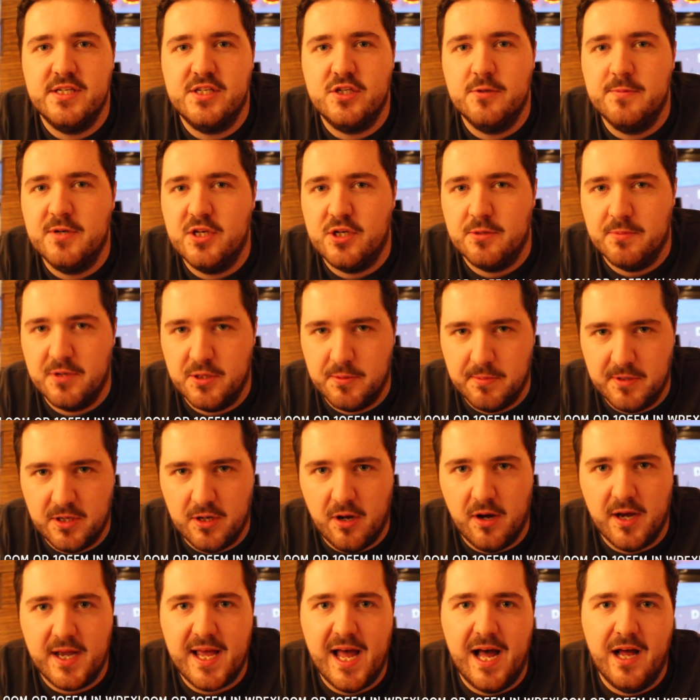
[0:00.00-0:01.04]
is w w w
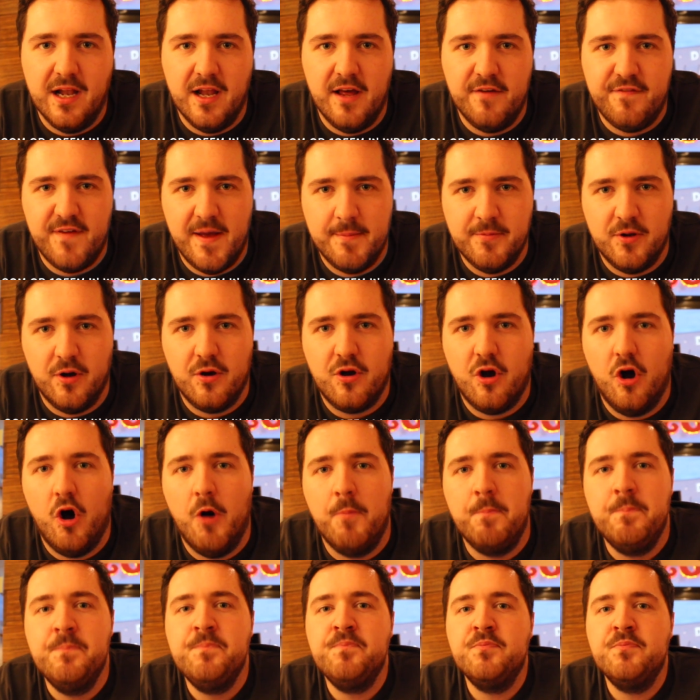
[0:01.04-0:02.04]
dot calon f m dot com